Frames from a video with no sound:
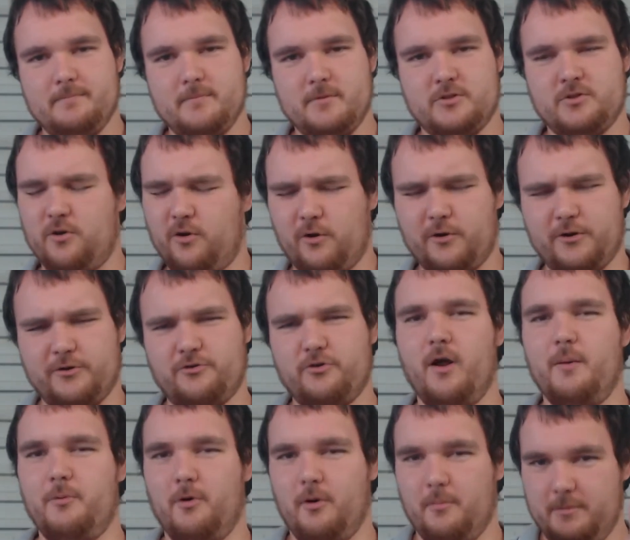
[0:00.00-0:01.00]
It's not on a
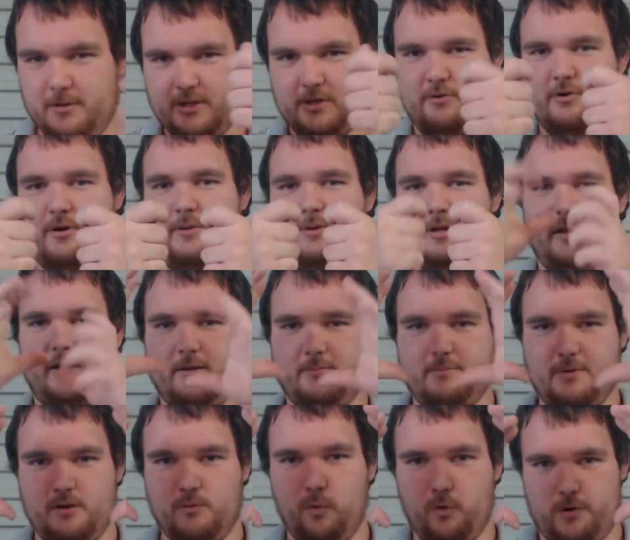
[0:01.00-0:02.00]
tripod, but you know what I mean, like a
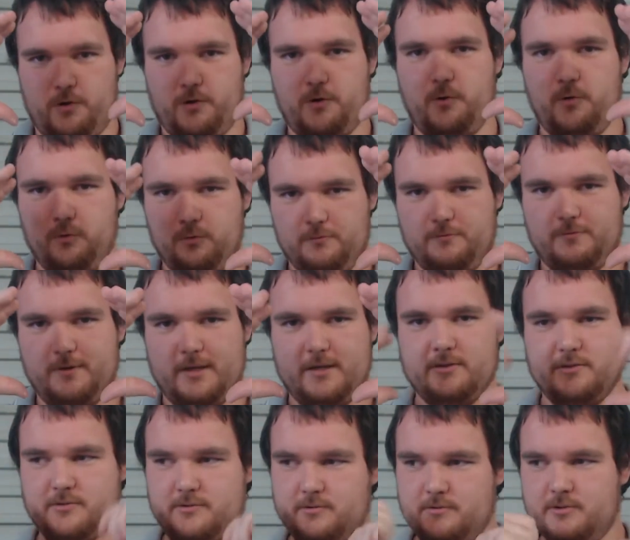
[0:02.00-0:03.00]
big water-cooled
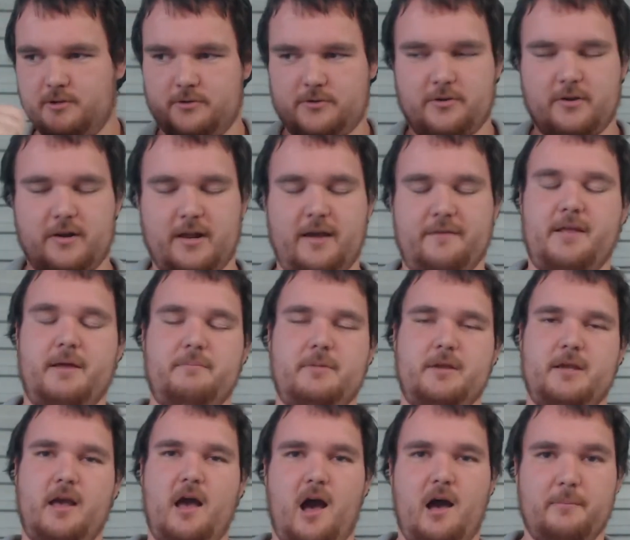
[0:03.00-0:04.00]
Vickers, so it's got to have that
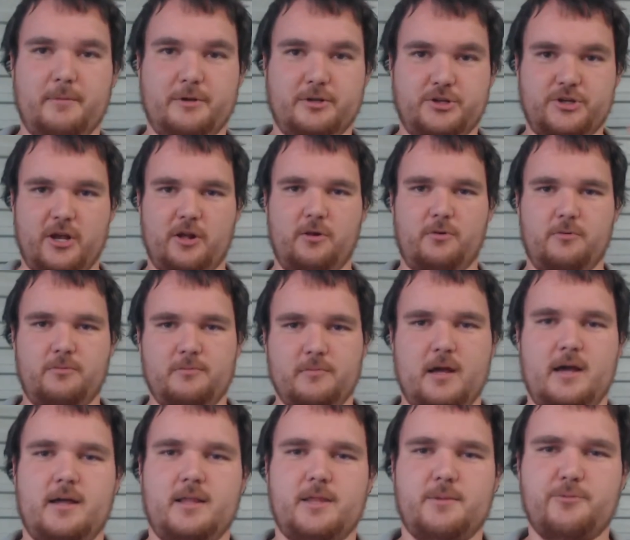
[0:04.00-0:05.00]
big armoured shell.
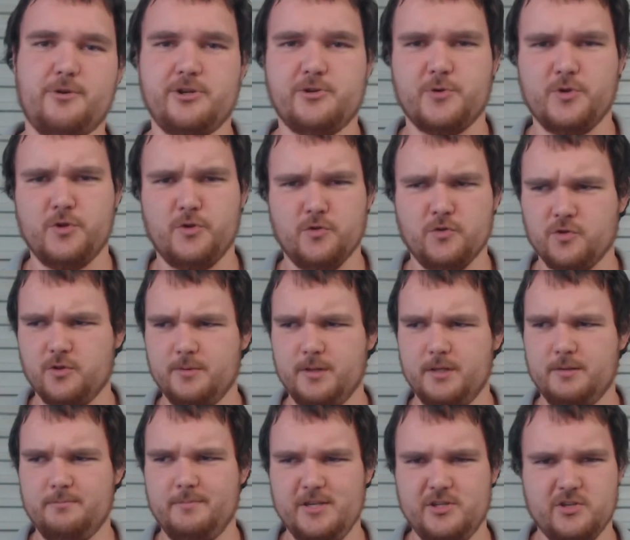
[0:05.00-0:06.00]
The British would use
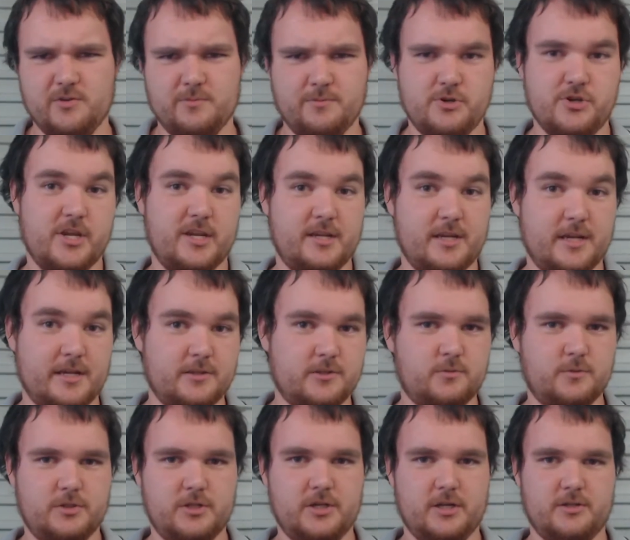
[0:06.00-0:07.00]
normally Beezer machine
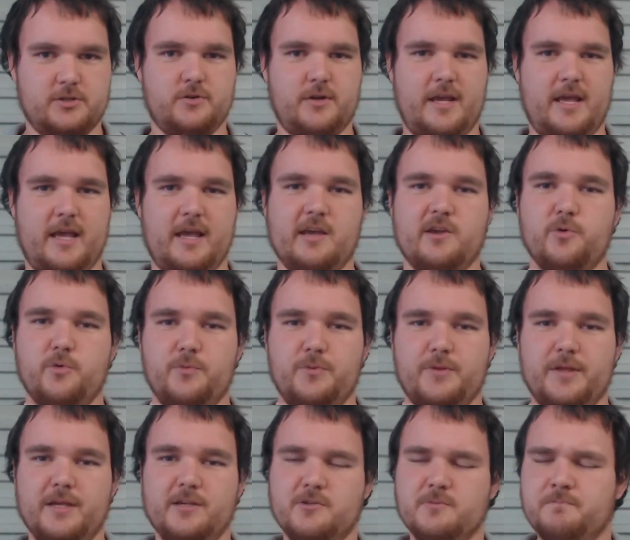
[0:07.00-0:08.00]
guns, which are sort of air-cooled
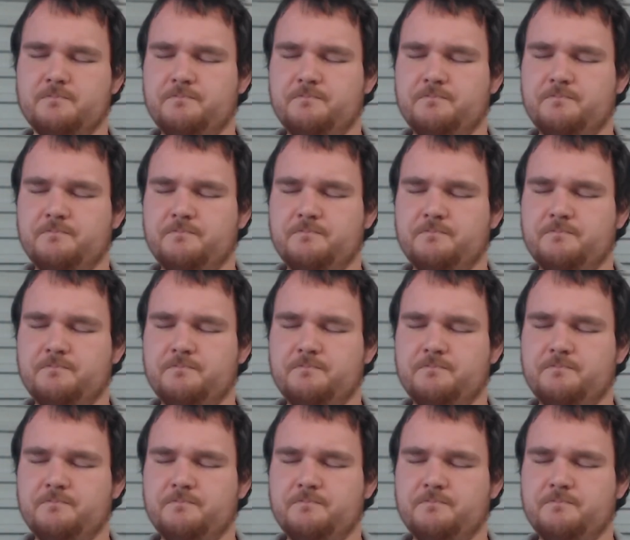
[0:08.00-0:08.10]
things.